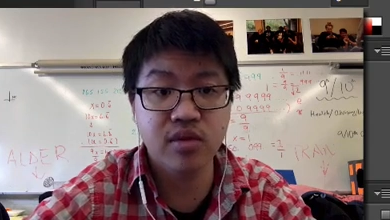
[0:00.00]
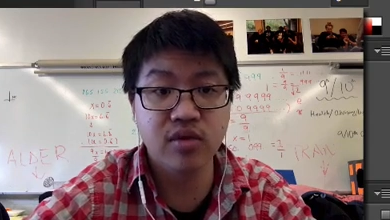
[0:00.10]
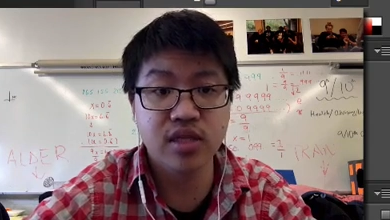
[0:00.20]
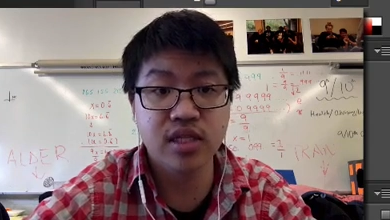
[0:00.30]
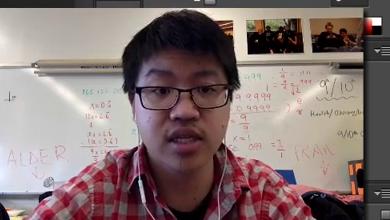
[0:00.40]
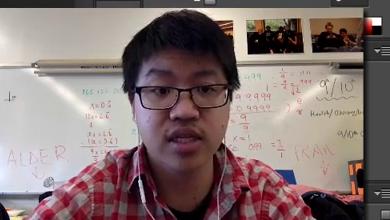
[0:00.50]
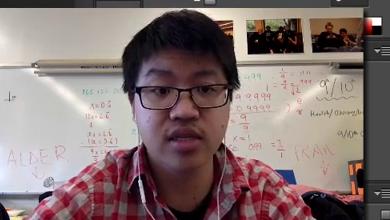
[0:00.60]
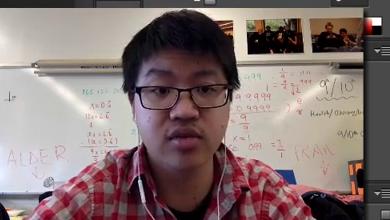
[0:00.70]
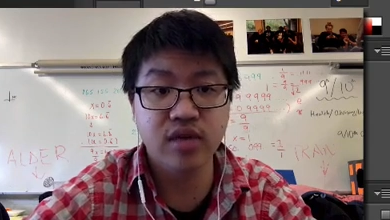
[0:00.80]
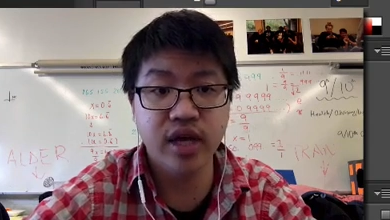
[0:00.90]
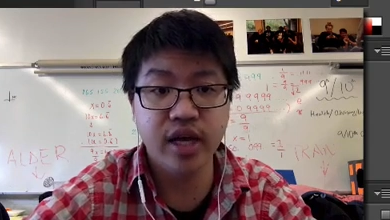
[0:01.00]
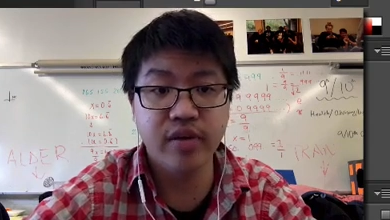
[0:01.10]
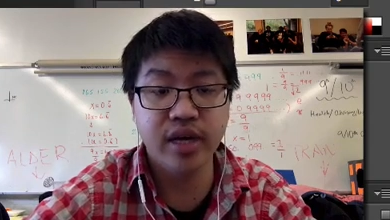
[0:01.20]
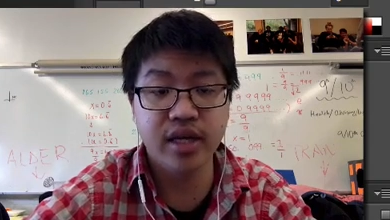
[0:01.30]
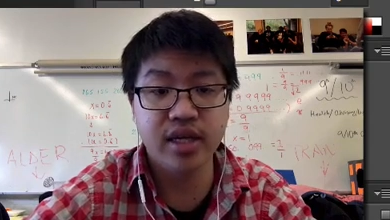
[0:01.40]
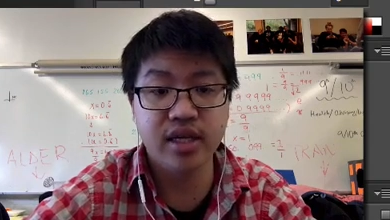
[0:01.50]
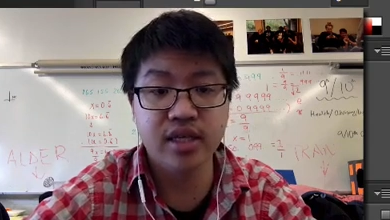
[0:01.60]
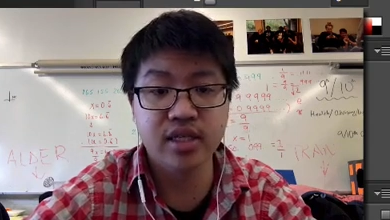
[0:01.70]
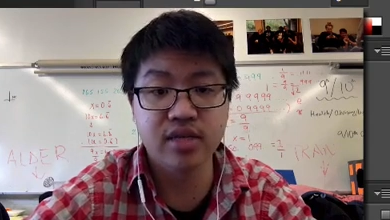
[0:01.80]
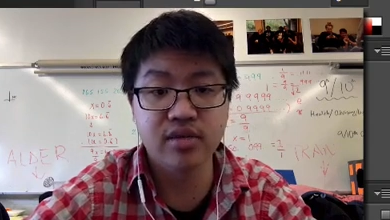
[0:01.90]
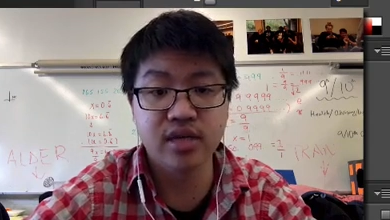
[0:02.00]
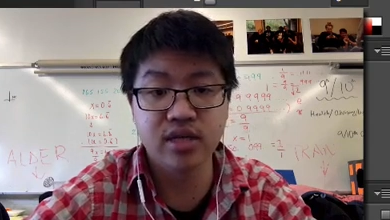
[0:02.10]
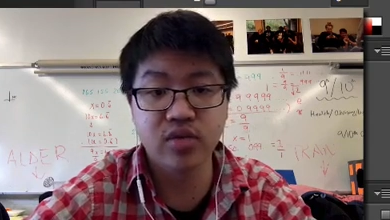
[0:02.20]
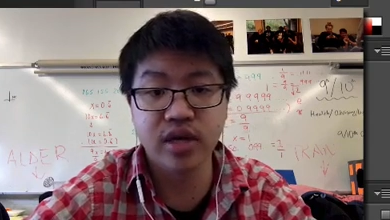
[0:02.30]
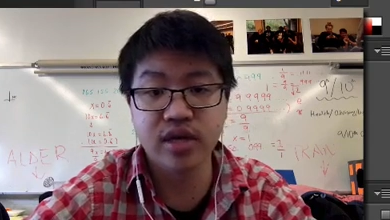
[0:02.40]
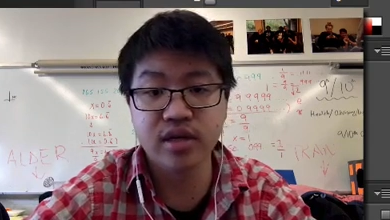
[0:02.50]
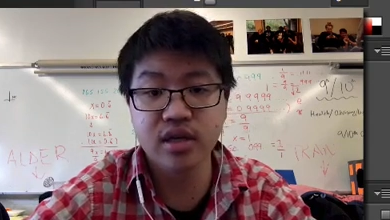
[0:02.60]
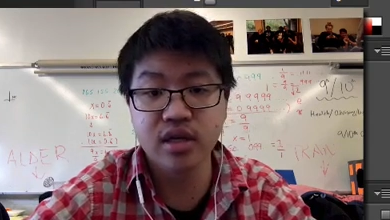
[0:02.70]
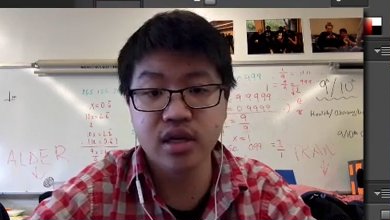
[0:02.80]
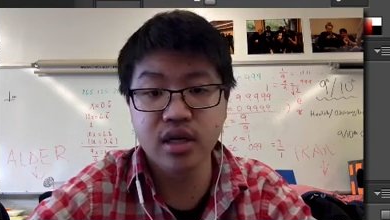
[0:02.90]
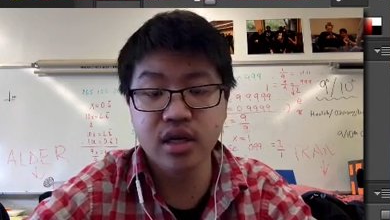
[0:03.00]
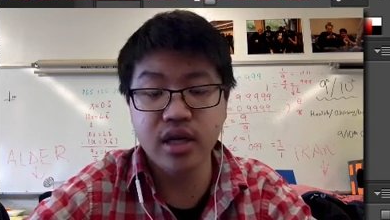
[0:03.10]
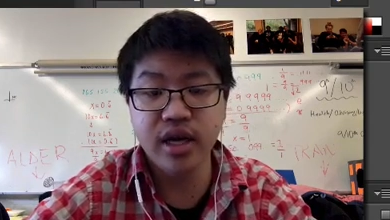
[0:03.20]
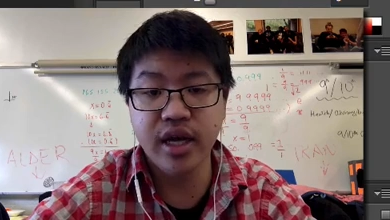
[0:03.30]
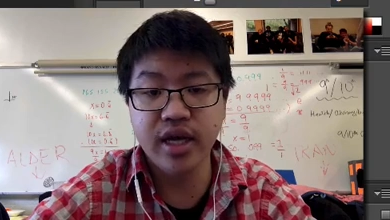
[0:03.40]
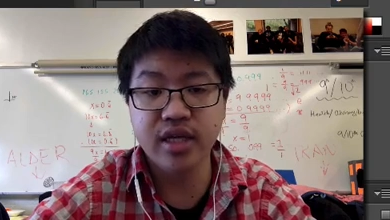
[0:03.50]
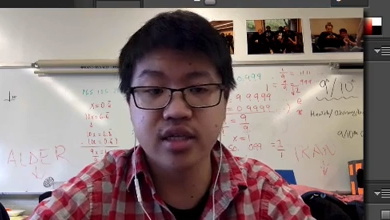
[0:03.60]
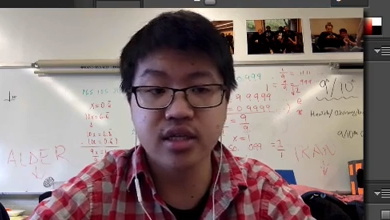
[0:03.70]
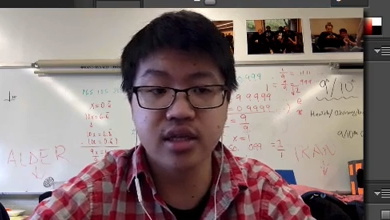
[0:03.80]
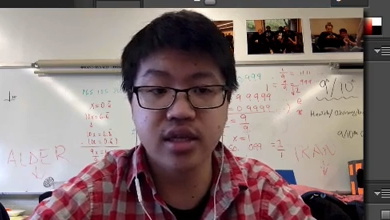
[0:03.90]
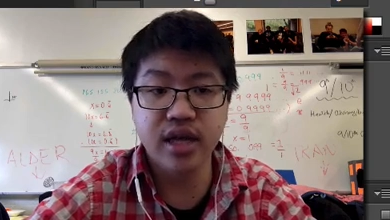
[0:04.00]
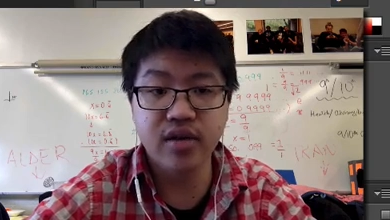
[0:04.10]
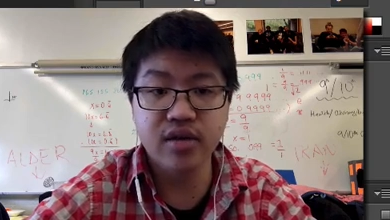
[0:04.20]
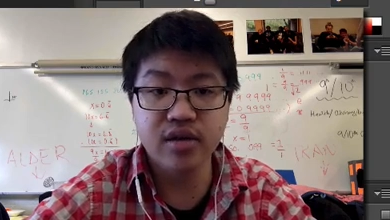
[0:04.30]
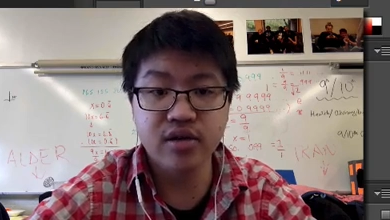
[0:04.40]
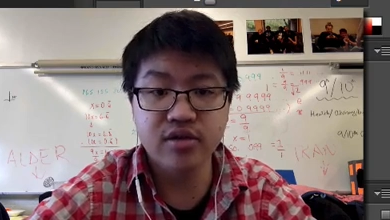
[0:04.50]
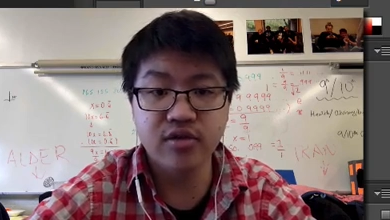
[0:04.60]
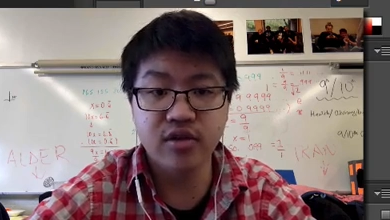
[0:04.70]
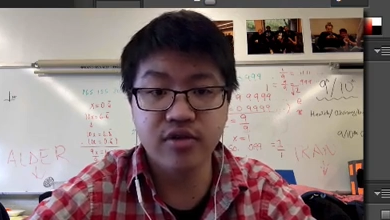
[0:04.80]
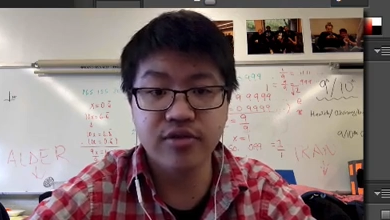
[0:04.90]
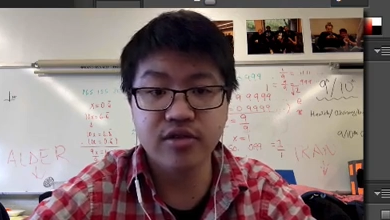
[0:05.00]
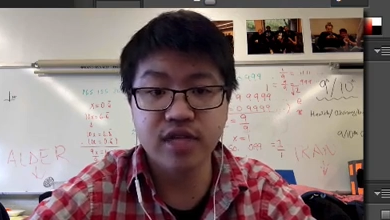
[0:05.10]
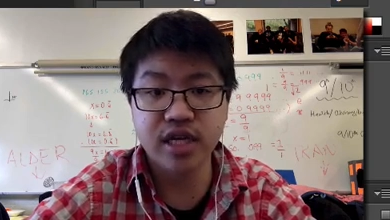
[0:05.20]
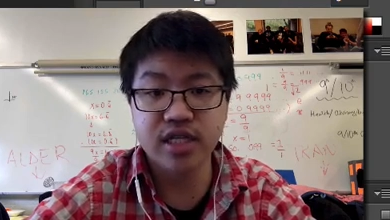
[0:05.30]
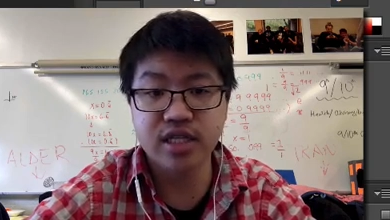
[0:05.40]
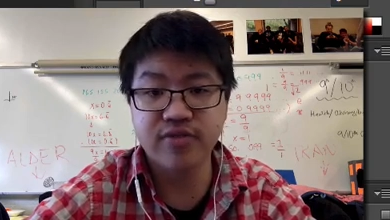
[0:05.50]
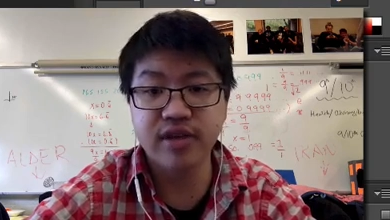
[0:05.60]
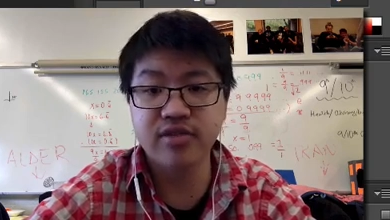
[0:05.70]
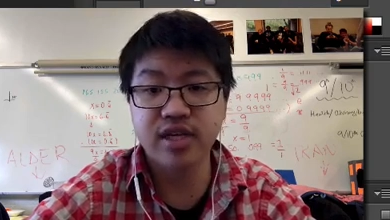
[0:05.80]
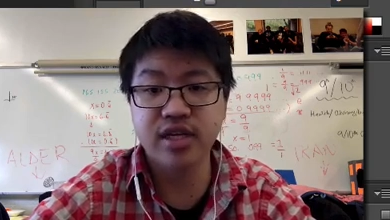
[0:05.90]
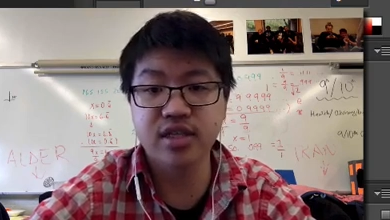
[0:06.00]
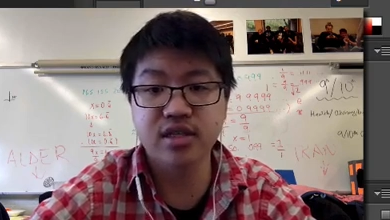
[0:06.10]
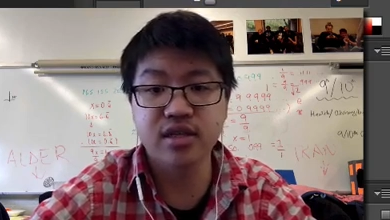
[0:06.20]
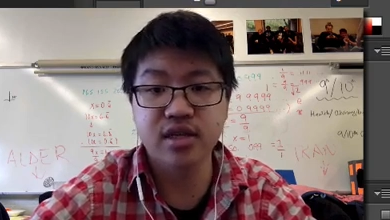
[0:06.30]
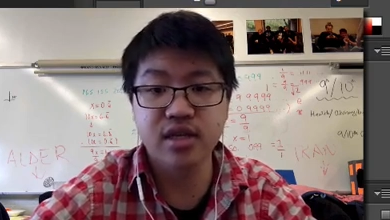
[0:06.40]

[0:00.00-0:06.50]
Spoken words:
We can see it sort of animating that nice way. And that only goes for a few seconds, that's 5 seconds.